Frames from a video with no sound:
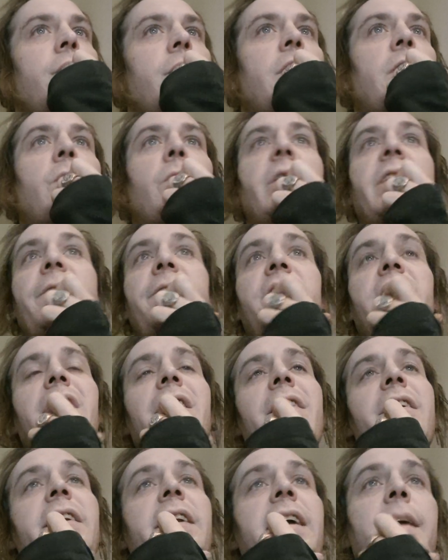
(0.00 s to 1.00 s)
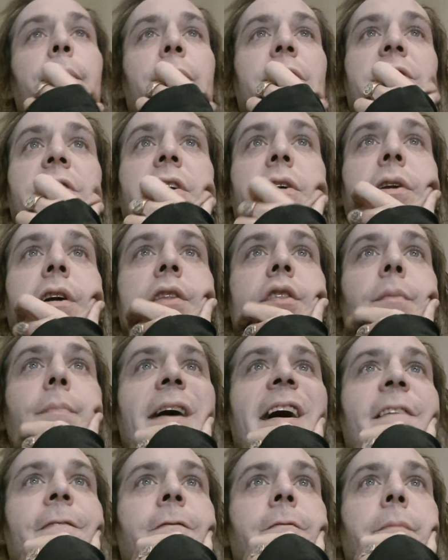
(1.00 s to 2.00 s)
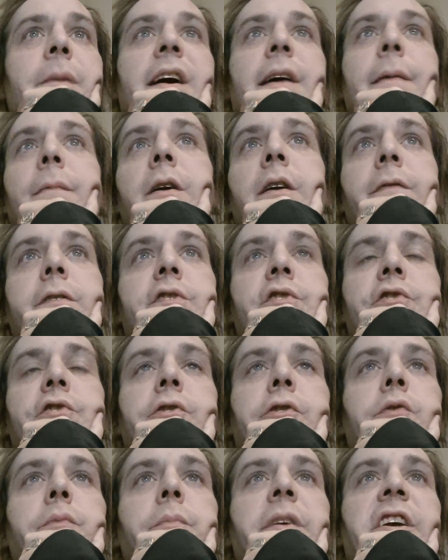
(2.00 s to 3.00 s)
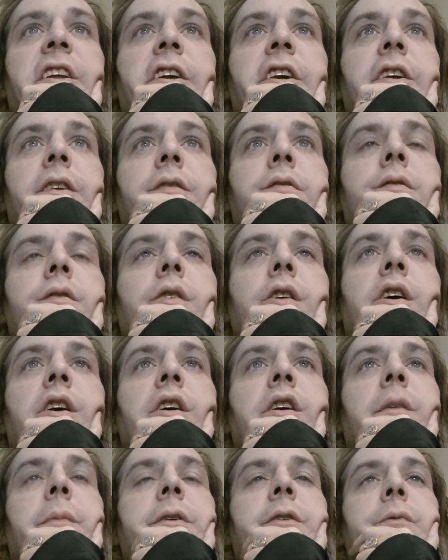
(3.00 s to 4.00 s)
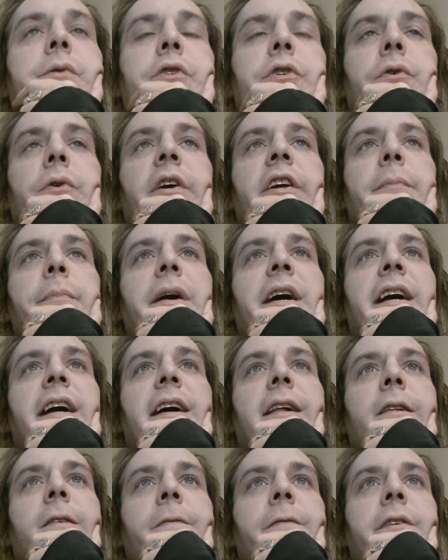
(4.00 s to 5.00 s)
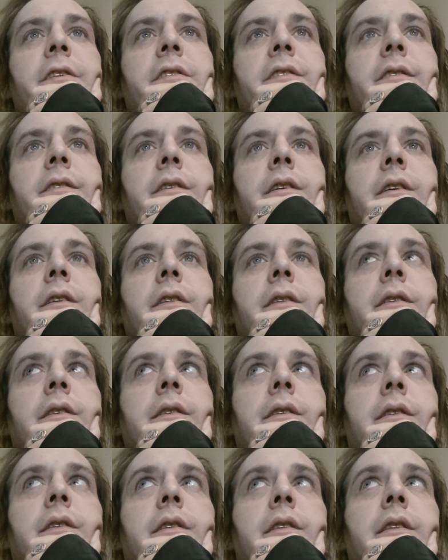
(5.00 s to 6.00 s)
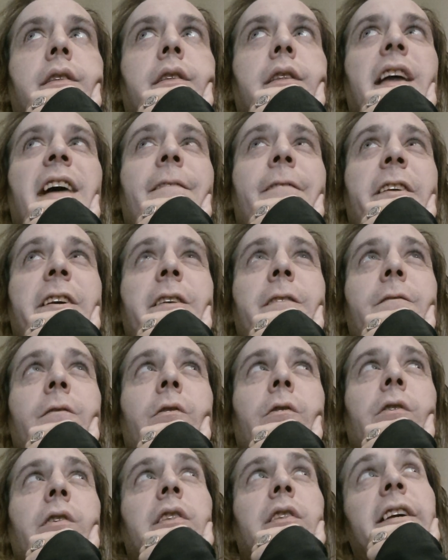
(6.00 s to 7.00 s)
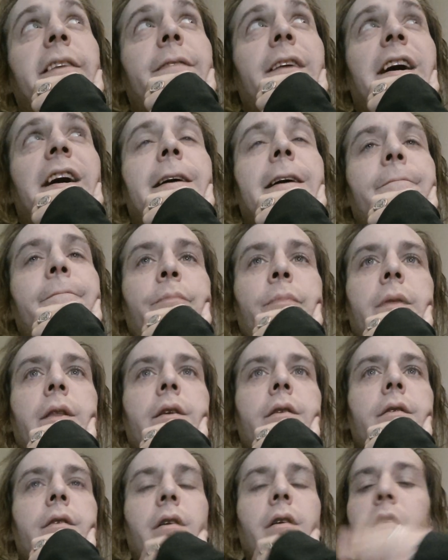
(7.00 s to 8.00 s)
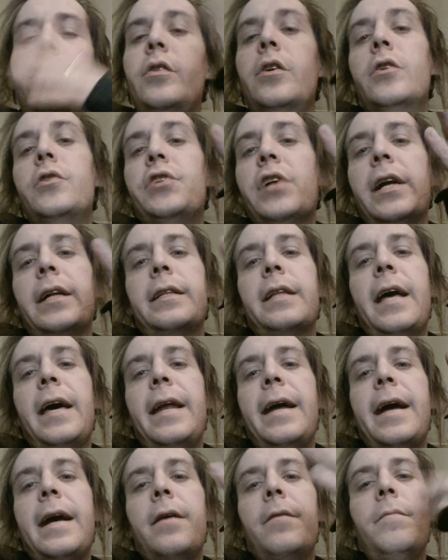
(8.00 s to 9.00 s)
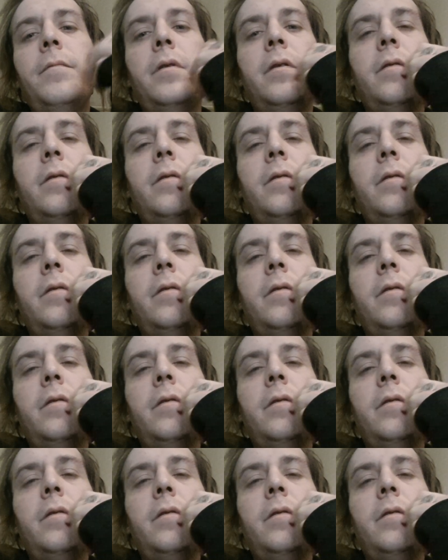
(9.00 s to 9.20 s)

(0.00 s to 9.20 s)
We've done an episode on the Baphomet of its true meaning. It was created by Eliphas Levi. Go check that out.